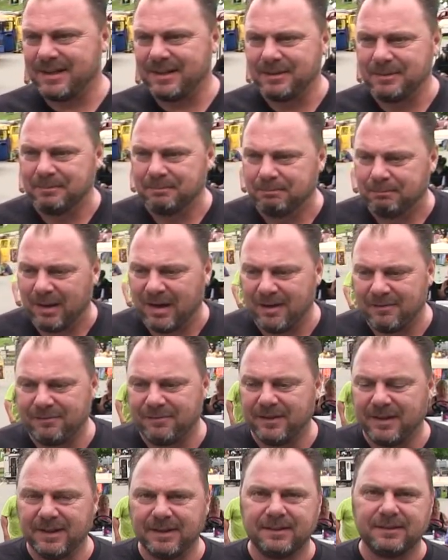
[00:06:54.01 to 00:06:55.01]
it and
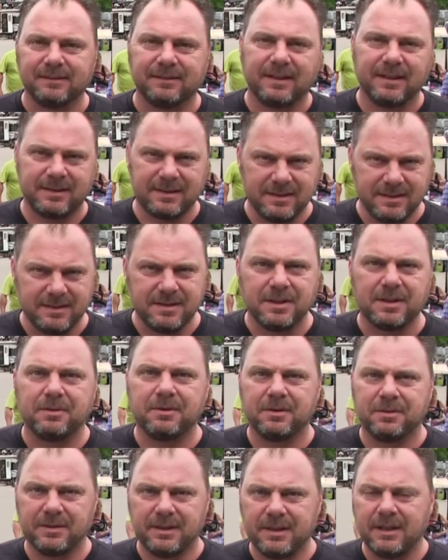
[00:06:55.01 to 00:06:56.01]
buff it and get the
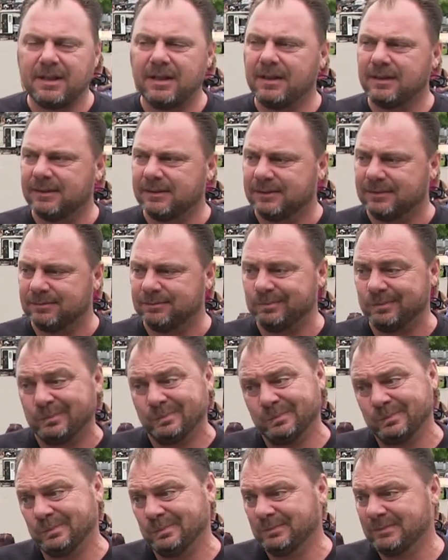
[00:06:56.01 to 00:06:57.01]
interior done, and
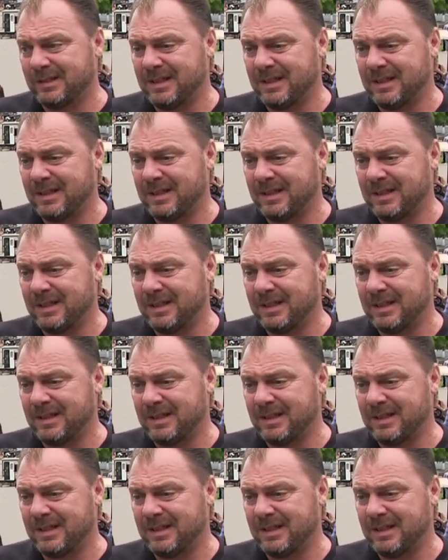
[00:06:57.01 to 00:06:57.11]
yeah.